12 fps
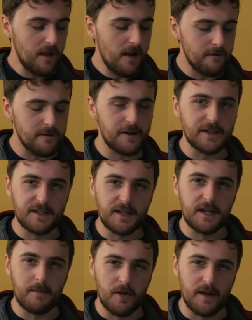Very
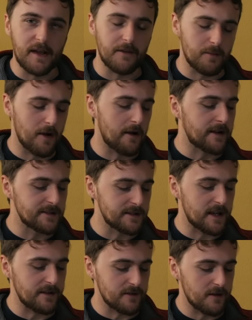cinnamony as well. I can
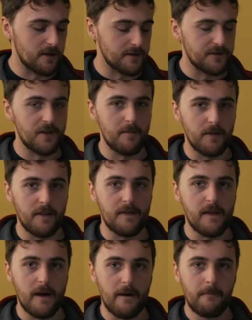taste a lot of cinnamon
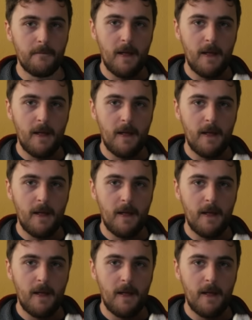in there.